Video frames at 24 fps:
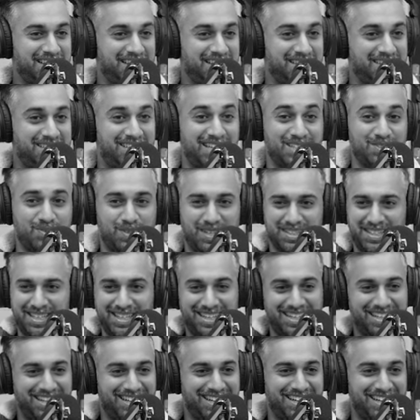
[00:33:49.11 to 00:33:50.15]
That's why I
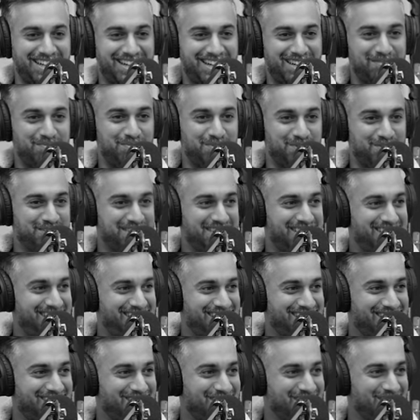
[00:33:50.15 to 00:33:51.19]
think I bought her
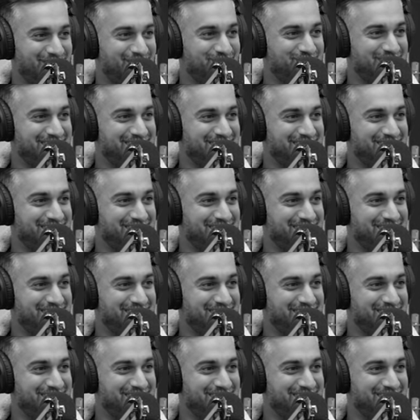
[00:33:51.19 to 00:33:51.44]
here